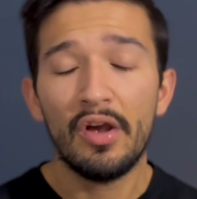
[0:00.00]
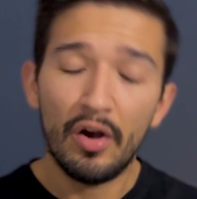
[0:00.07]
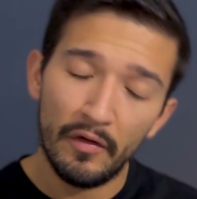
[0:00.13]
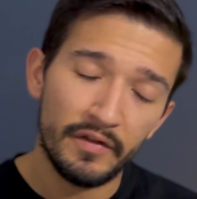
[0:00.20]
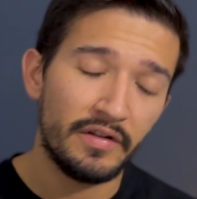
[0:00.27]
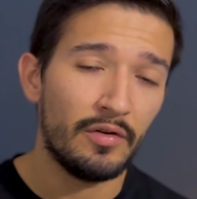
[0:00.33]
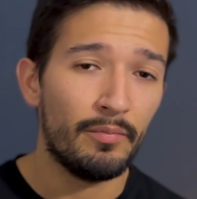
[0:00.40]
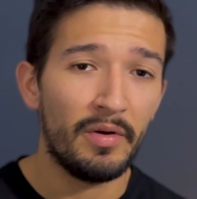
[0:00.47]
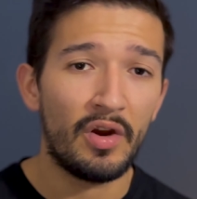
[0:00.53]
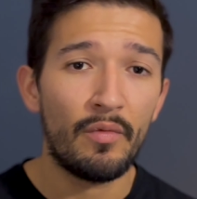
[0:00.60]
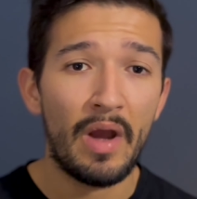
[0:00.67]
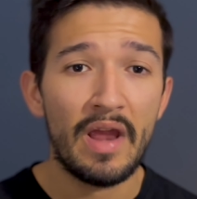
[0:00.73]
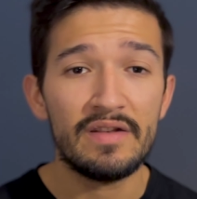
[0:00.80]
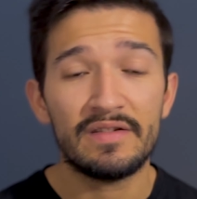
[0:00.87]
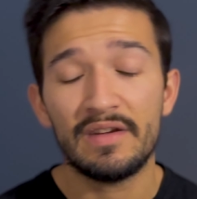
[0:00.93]
Obviously it'd be
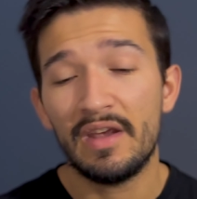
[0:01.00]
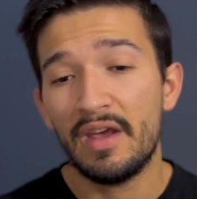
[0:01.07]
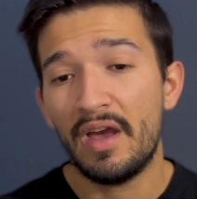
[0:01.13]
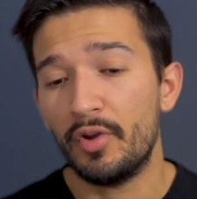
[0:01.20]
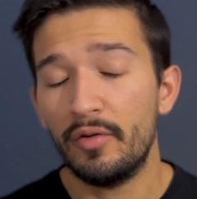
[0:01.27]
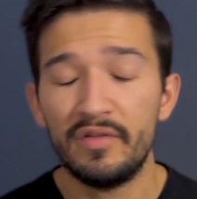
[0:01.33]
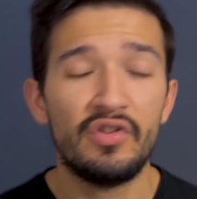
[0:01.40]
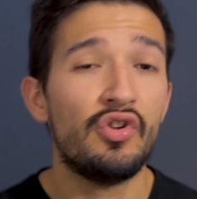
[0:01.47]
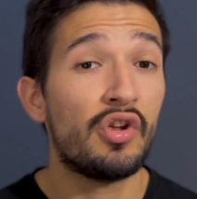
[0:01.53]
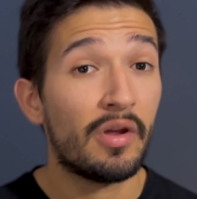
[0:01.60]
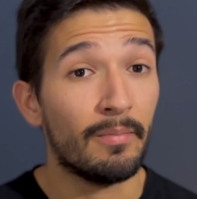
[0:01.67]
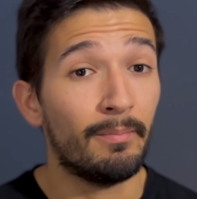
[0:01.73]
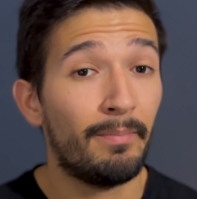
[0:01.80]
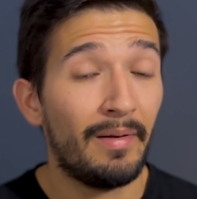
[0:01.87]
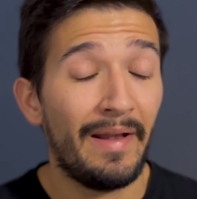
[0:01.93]
great. Obviously you
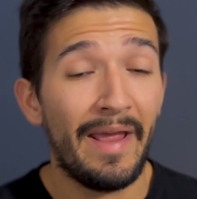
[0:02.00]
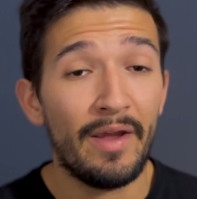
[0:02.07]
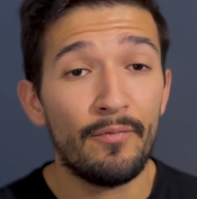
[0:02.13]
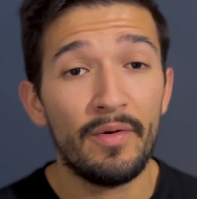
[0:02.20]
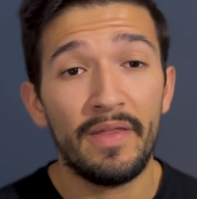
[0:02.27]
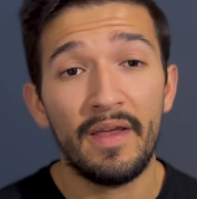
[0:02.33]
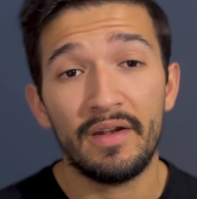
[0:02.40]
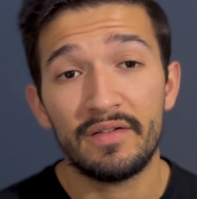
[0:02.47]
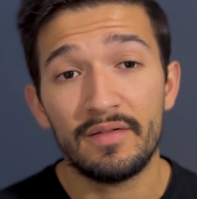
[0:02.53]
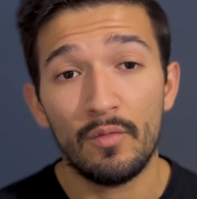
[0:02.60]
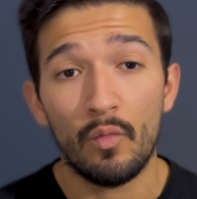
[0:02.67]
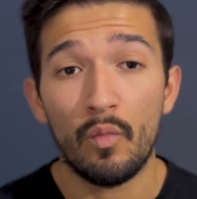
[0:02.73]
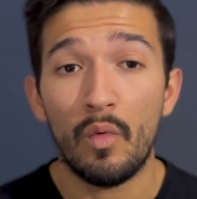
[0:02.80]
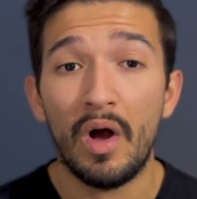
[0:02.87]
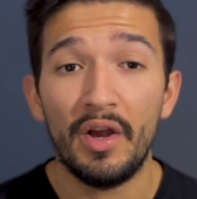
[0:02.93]
can play with it
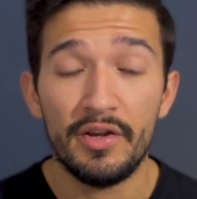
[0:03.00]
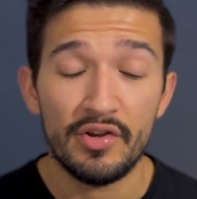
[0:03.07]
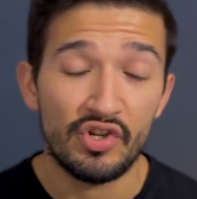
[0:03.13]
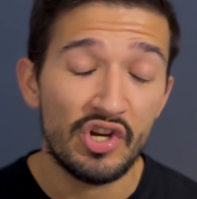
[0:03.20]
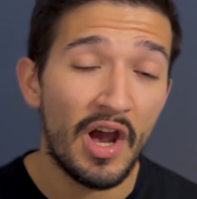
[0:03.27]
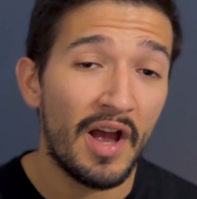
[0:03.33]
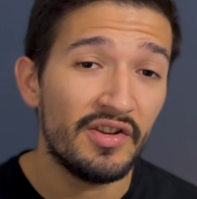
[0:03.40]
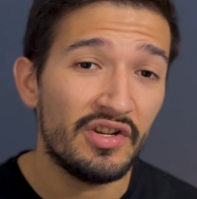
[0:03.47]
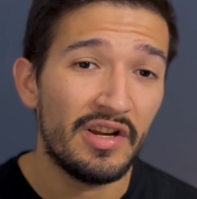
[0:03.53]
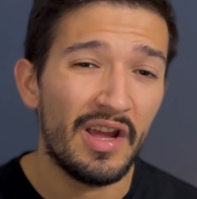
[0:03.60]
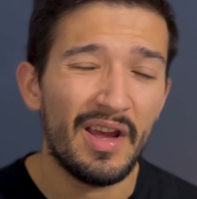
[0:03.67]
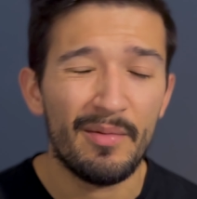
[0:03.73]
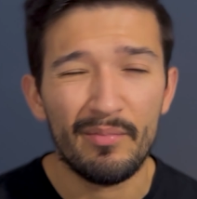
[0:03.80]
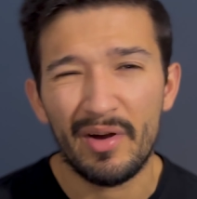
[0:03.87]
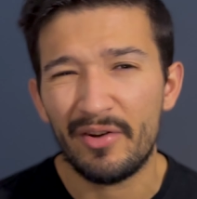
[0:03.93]
while you're charging
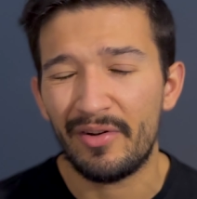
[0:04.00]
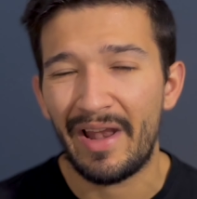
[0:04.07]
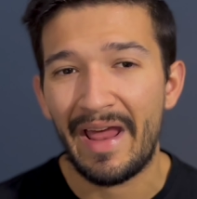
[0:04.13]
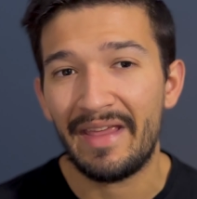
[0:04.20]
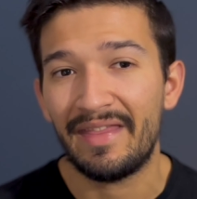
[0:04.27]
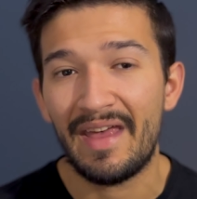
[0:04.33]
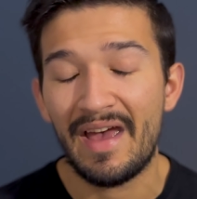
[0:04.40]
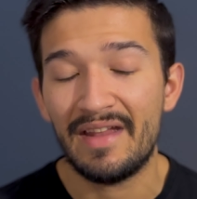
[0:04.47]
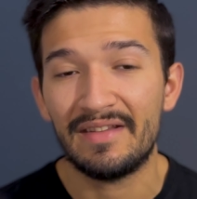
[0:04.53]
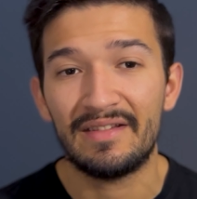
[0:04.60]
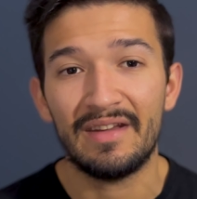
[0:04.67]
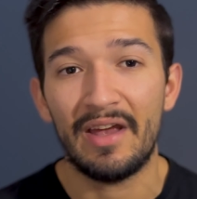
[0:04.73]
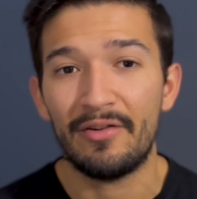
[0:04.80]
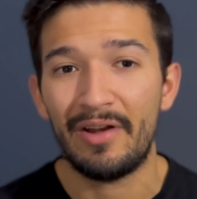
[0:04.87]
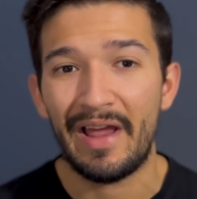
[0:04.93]
it, but I don't like that.
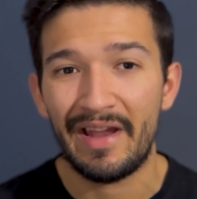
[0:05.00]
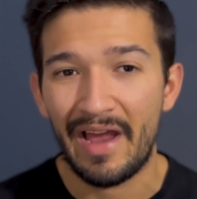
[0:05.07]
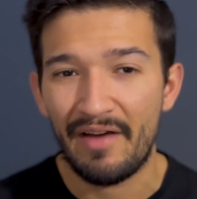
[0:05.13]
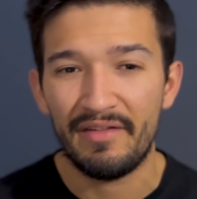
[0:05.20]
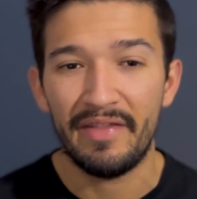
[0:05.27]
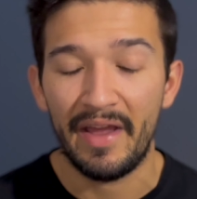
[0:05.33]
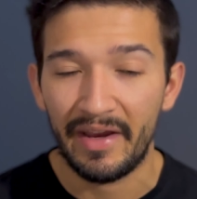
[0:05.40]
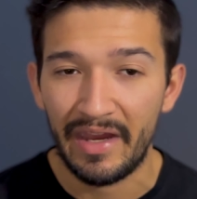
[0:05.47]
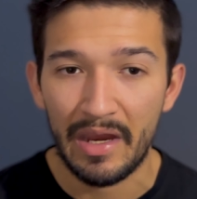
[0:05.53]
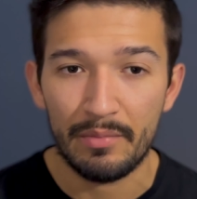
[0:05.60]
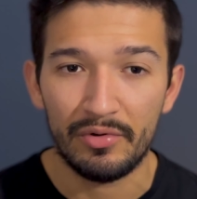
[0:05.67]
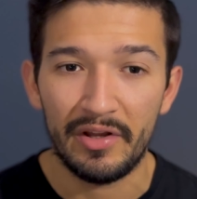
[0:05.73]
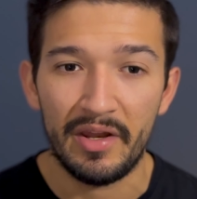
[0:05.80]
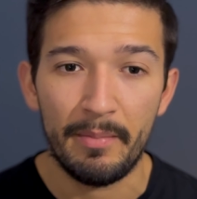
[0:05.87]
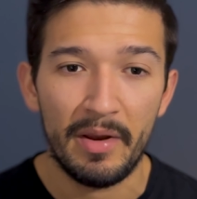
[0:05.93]
I don't like having that
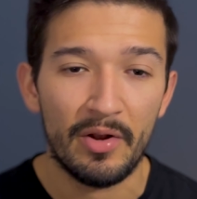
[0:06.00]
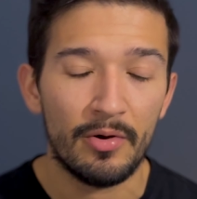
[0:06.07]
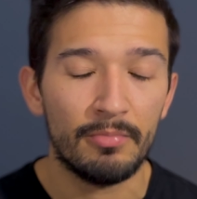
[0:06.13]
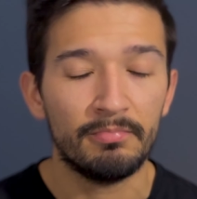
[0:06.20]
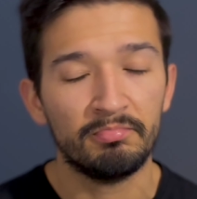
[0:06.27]
cable in the middle.